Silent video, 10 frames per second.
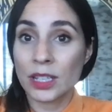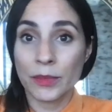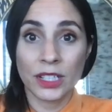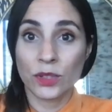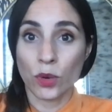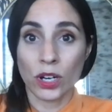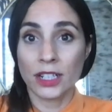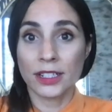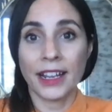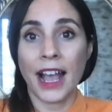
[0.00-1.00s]
some of these
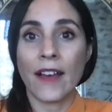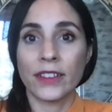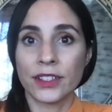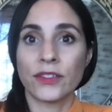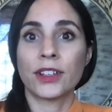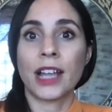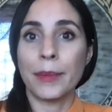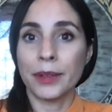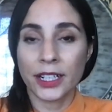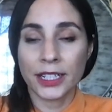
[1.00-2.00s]
words and having this
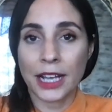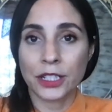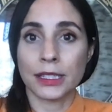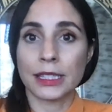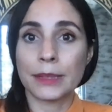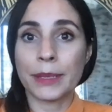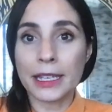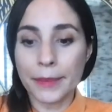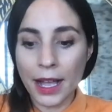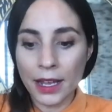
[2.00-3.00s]
vocabulary to actually speak
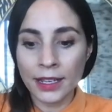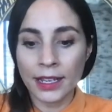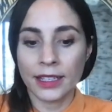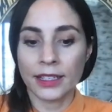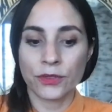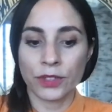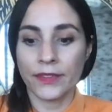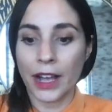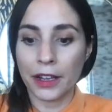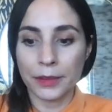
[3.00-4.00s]
about it, I think is really
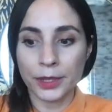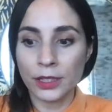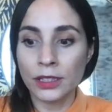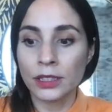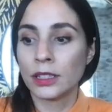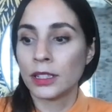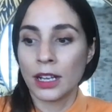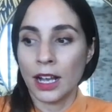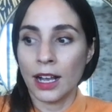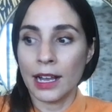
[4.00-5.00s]
valuable.
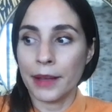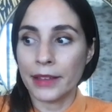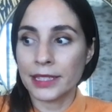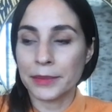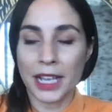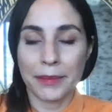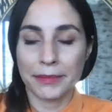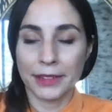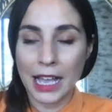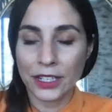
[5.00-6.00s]
Uh,
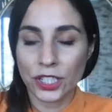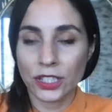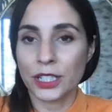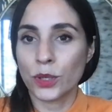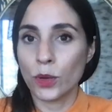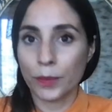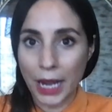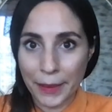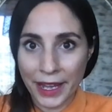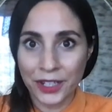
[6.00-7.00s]
sometime last year, I told
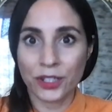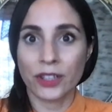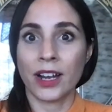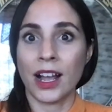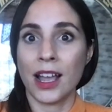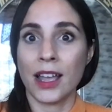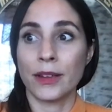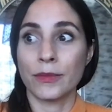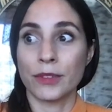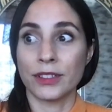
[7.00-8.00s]
my manager that
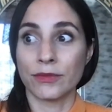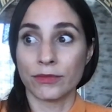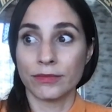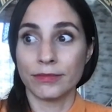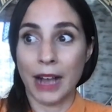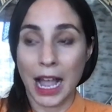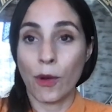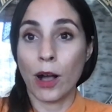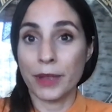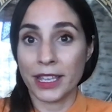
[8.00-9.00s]
I was my
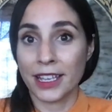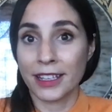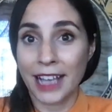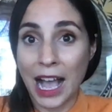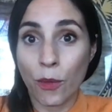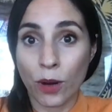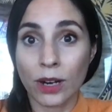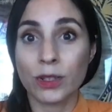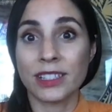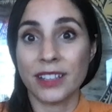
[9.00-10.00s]
well-being at
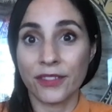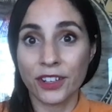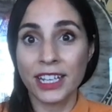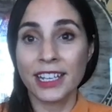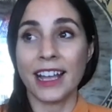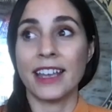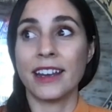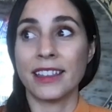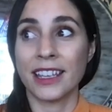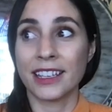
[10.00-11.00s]
work was suffering, and
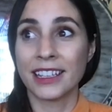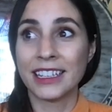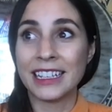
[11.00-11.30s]
I think